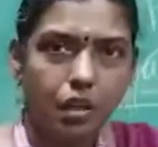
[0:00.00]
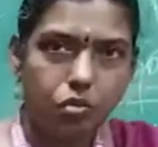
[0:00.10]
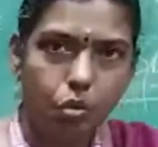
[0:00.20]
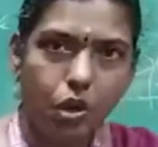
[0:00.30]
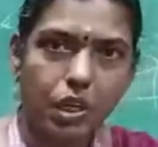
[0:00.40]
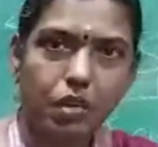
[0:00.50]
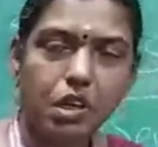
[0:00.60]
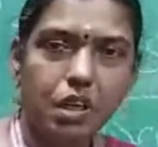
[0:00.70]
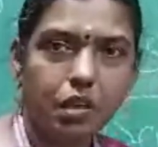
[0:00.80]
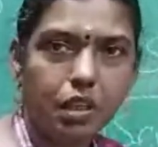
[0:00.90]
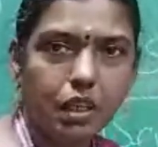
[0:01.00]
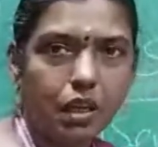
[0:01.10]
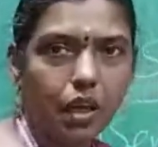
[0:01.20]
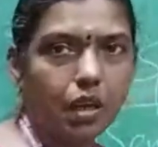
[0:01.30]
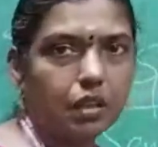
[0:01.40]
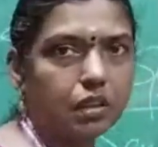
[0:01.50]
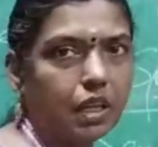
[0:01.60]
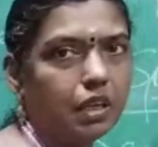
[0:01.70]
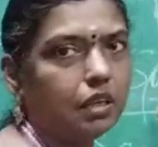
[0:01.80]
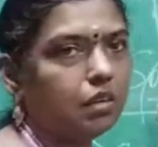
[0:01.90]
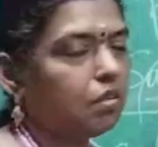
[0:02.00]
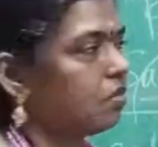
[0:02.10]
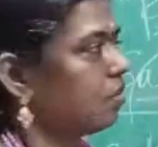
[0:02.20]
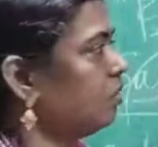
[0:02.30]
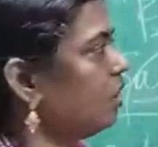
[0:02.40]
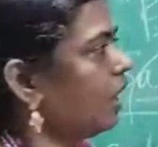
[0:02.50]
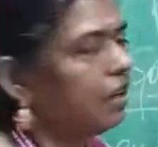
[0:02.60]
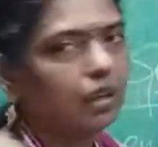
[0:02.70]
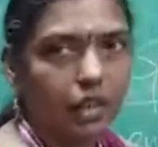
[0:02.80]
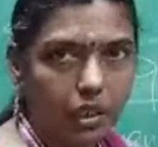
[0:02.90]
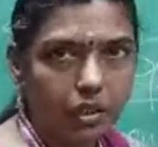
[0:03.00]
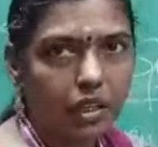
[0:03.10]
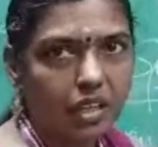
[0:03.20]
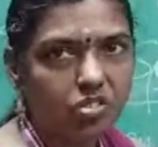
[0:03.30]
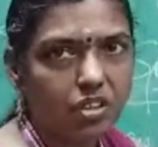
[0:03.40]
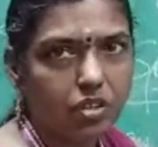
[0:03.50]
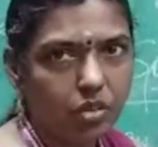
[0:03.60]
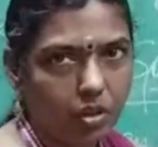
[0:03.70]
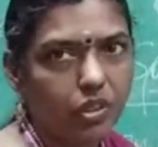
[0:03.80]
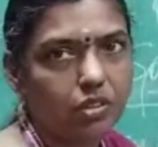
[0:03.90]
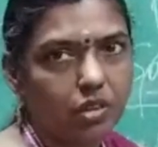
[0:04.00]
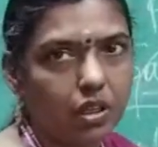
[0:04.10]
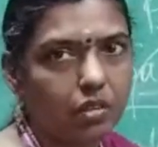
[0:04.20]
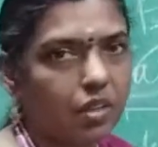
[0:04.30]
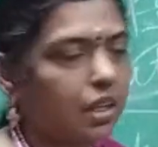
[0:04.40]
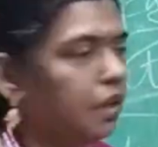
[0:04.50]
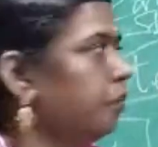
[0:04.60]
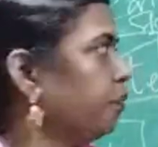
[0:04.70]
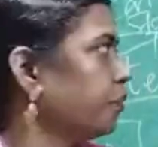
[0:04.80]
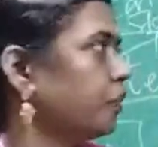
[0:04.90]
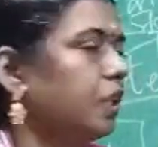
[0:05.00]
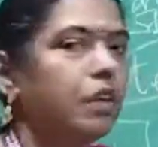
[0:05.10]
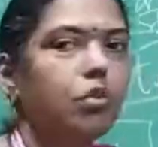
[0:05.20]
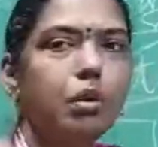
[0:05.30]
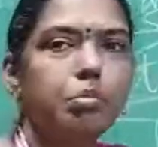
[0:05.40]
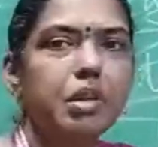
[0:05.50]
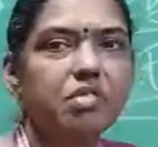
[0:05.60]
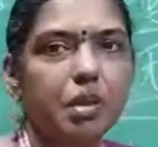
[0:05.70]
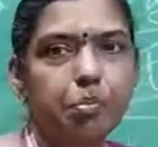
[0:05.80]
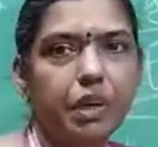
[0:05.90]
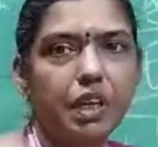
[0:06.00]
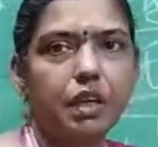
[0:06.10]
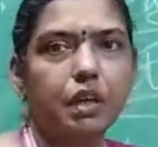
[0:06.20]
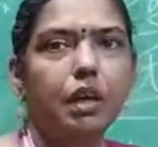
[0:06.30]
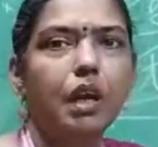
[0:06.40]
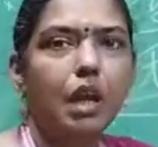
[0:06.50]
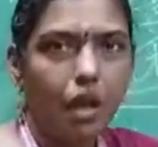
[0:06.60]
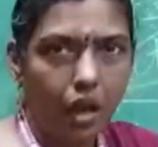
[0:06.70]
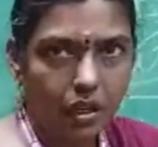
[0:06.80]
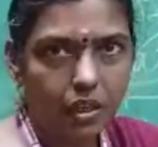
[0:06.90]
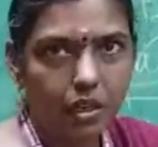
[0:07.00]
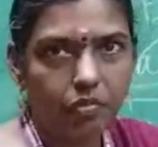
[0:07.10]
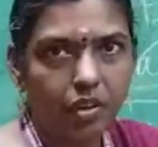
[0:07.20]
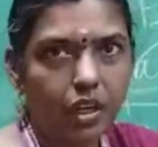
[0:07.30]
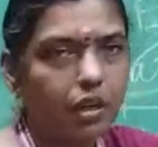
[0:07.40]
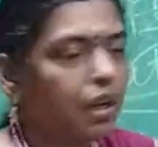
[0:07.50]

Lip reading: So whatever that thing it is done in the station of the center side, that will be separated and given